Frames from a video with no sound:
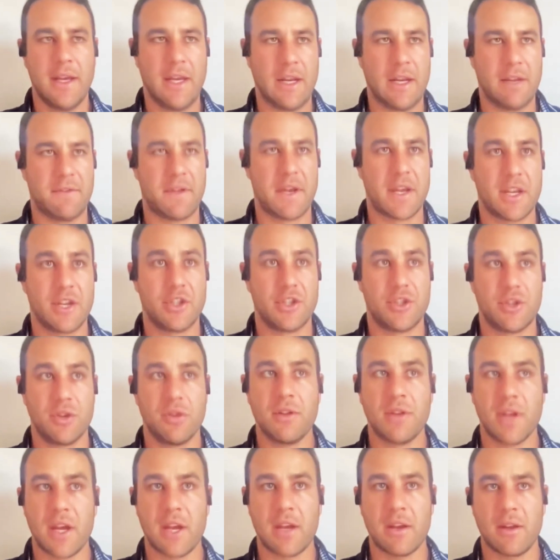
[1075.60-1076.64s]
If they can
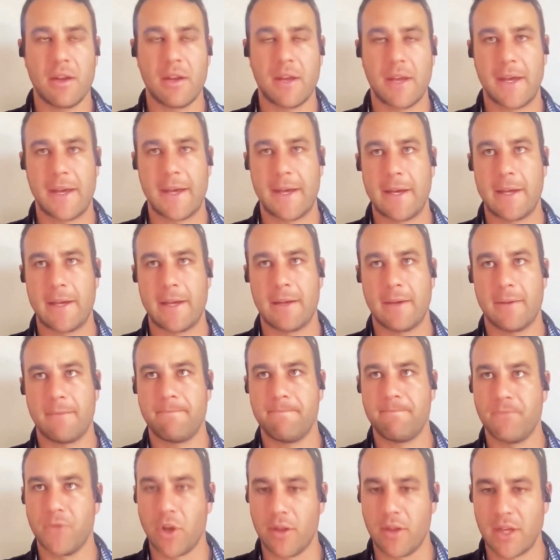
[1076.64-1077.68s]
do that,
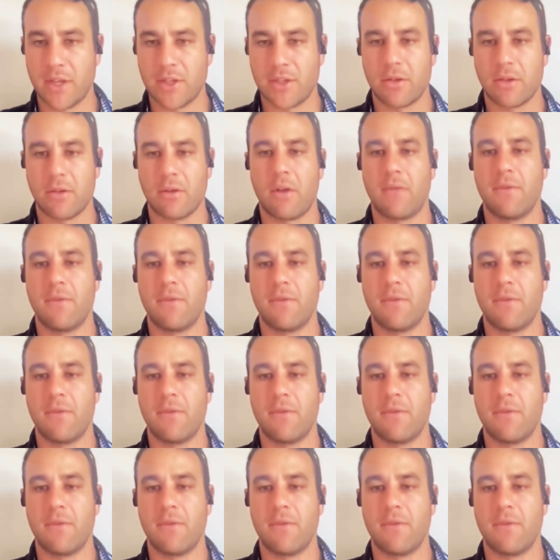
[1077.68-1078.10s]
that's